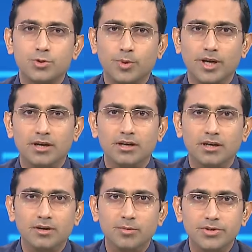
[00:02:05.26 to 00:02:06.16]
as well,
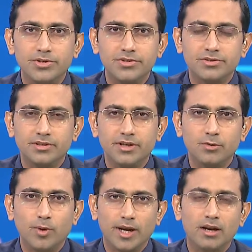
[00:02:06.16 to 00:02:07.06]
which is
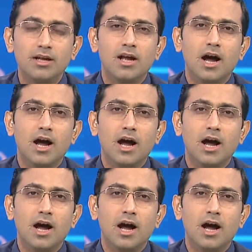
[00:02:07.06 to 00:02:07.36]
done well.